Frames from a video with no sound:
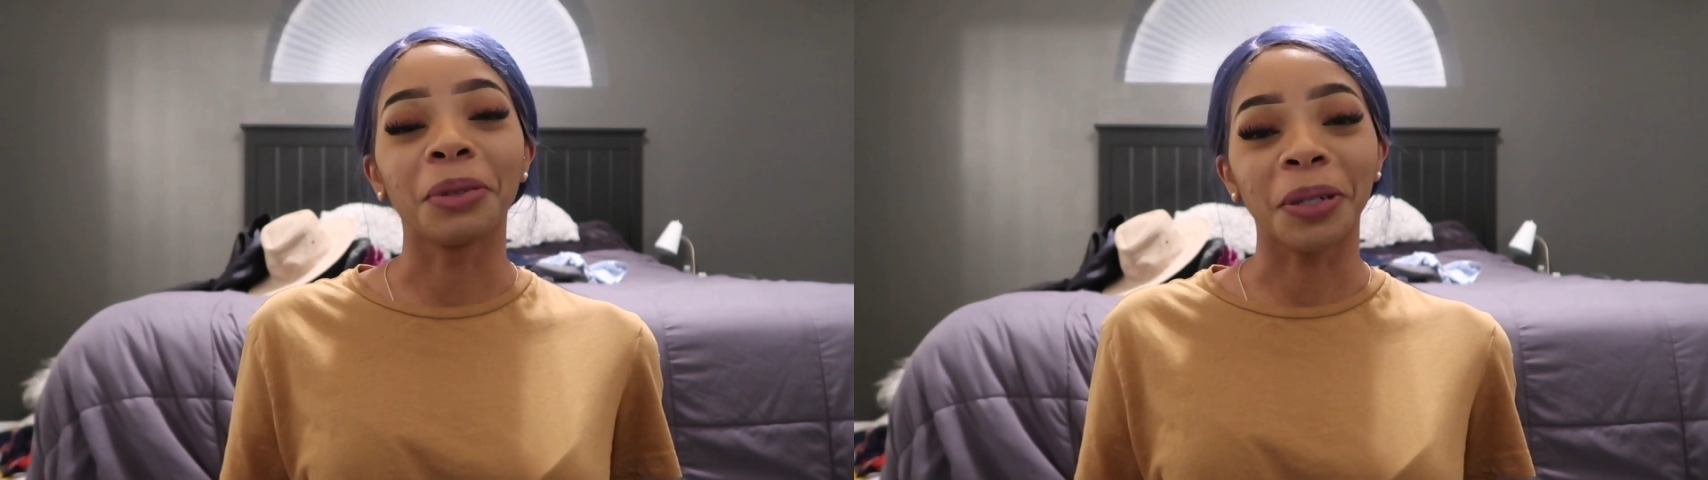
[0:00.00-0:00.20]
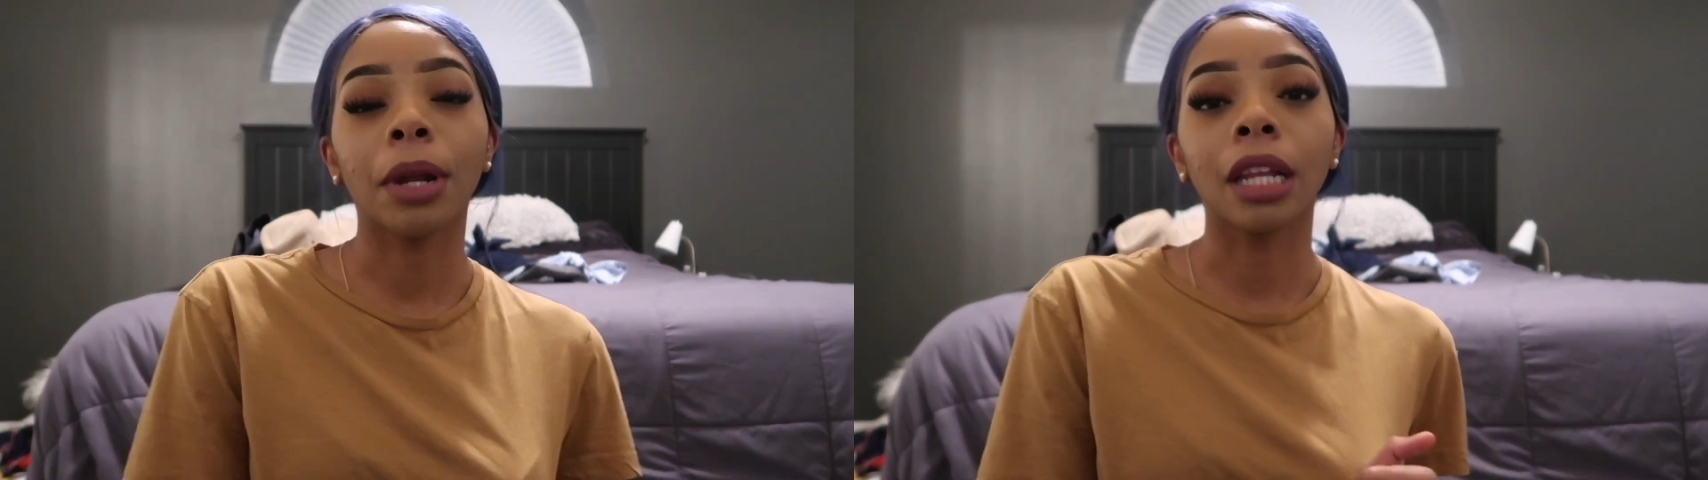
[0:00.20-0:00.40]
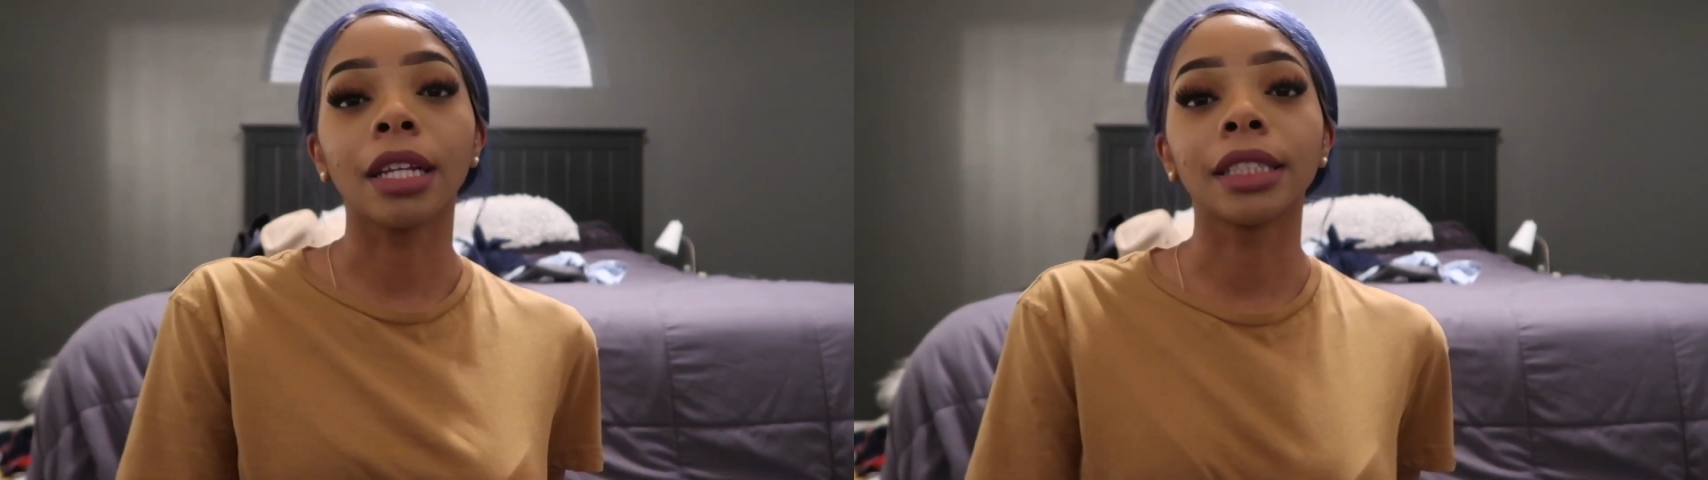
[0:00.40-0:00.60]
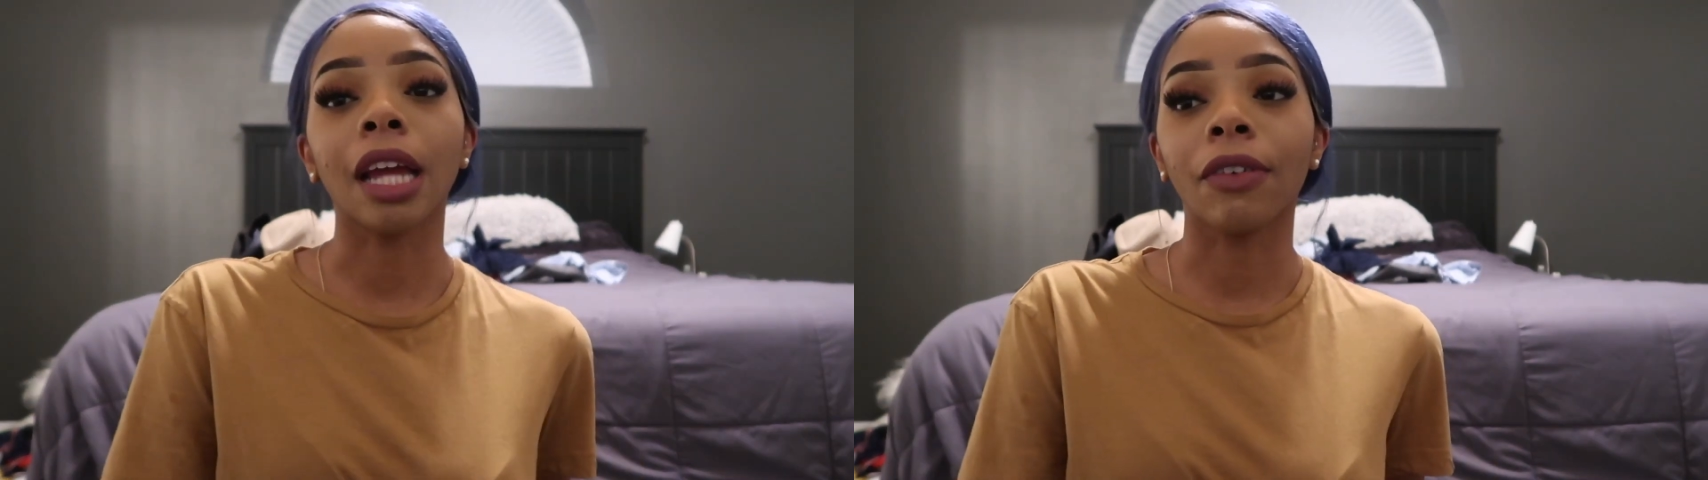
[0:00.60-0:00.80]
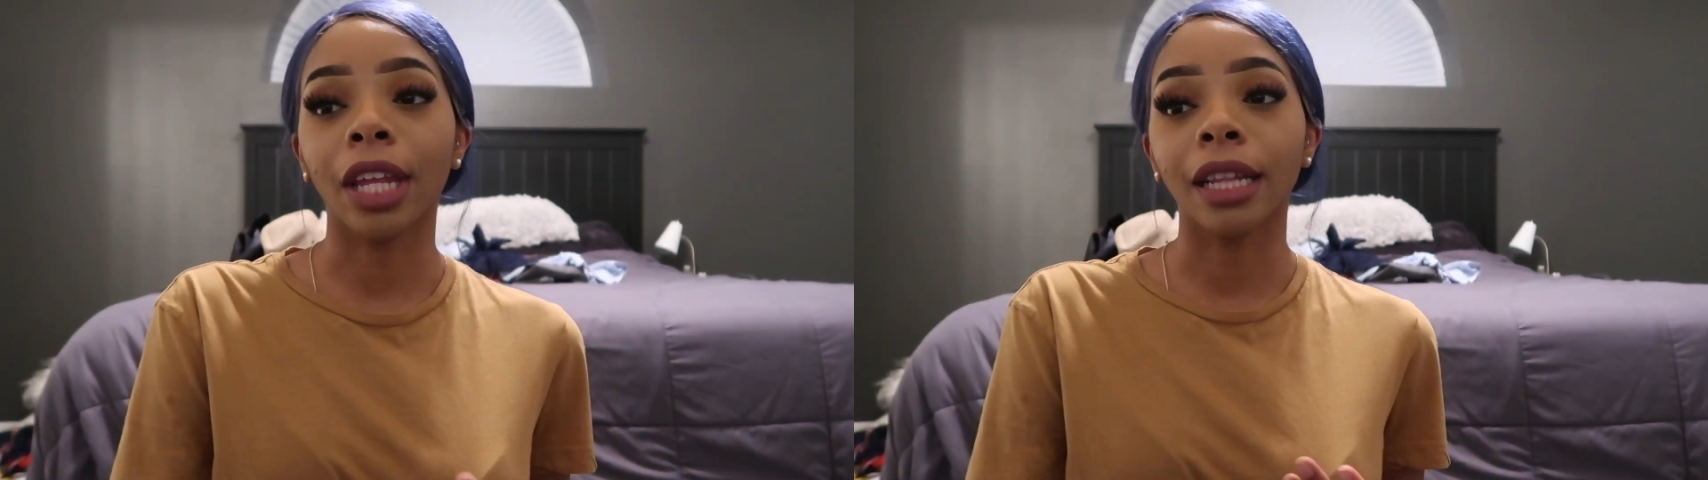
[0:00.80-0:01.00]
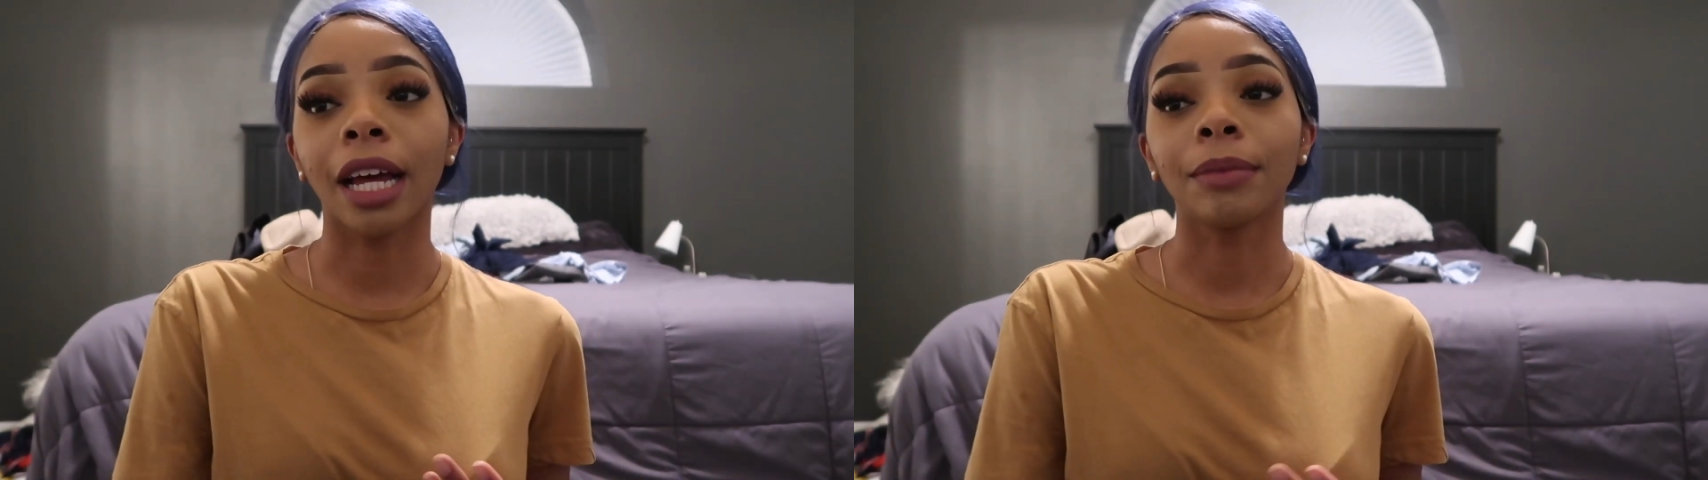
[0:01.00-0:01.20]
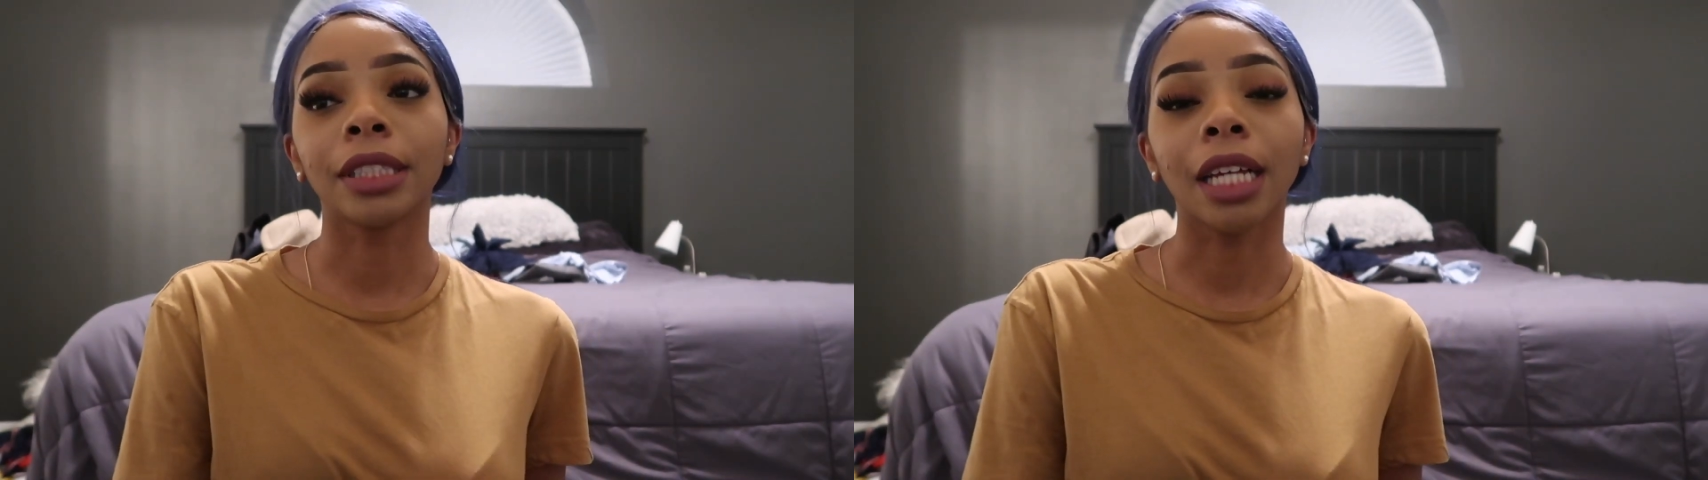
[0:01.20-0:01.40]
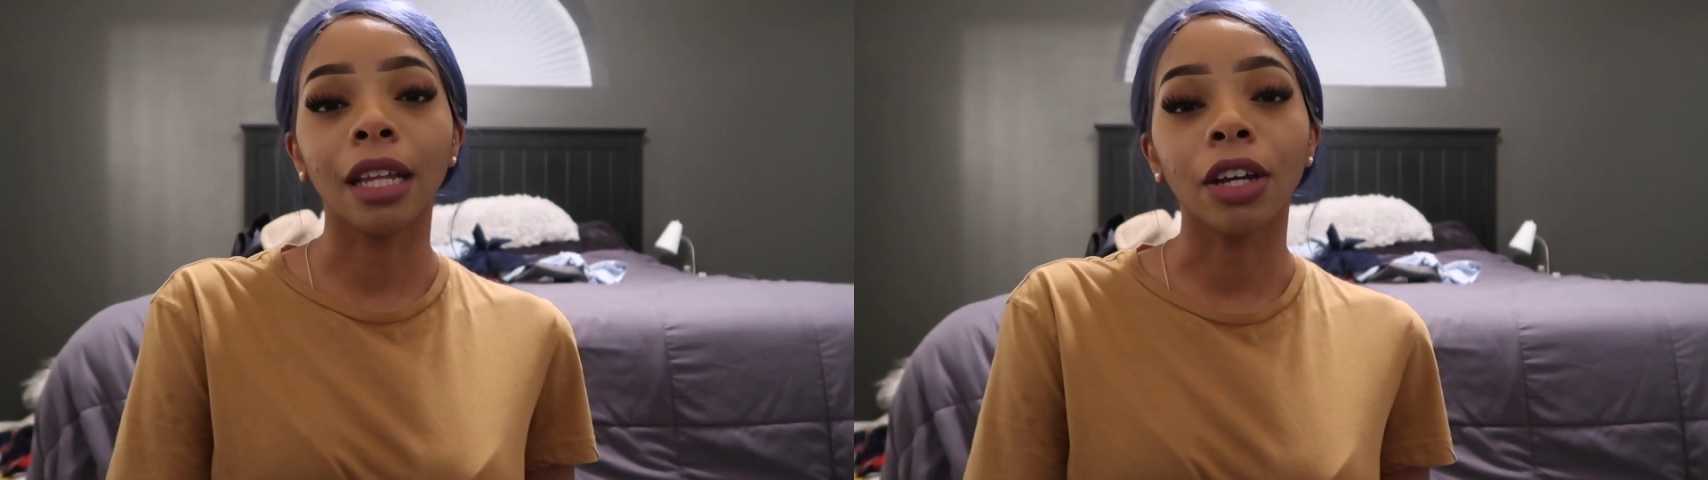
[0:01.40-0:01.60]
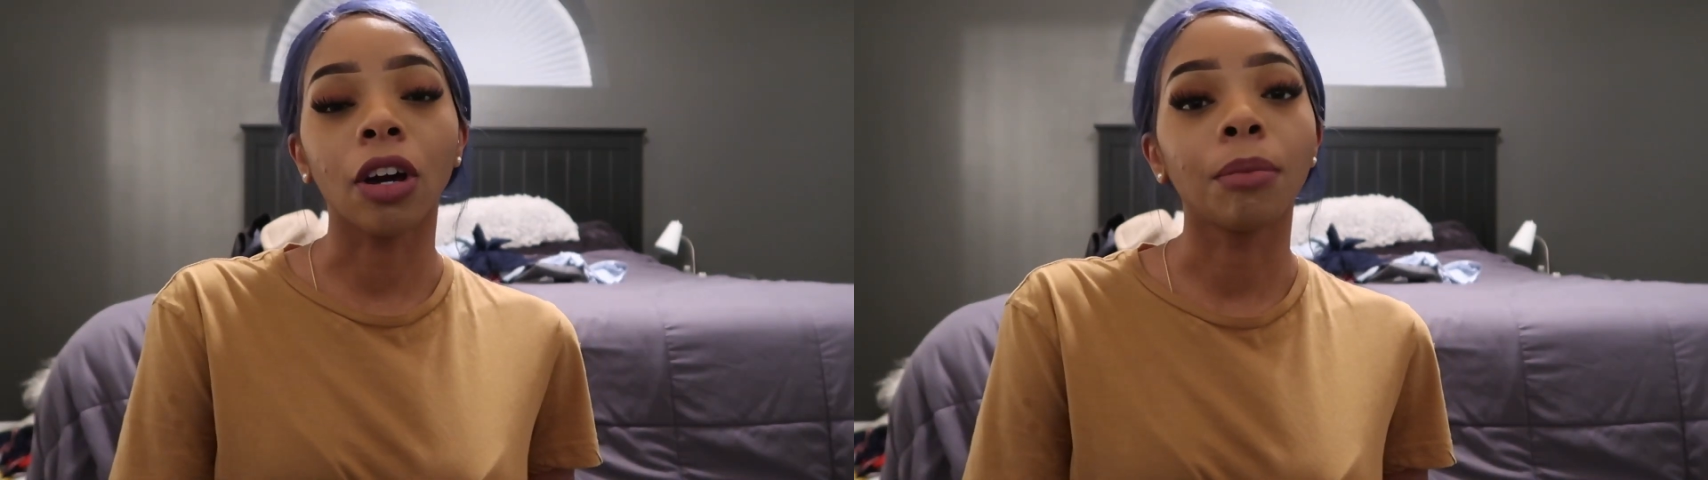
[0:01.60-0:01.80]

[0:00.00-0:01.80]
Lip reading: I'm gonna list everything that I'm selling